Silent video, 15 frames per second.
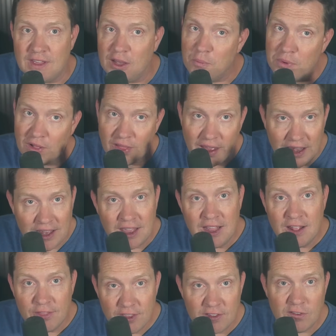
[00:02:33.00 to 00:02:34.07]
We are seeing
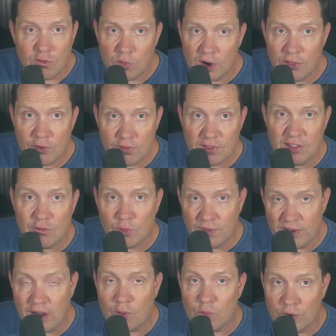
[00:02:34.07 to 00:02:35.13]
active exploitation right
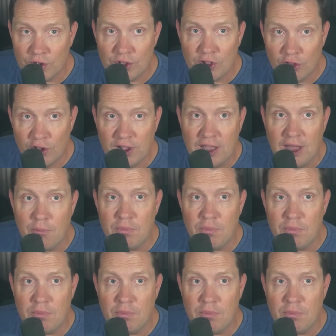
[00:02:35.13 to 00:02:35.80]
now, so if your port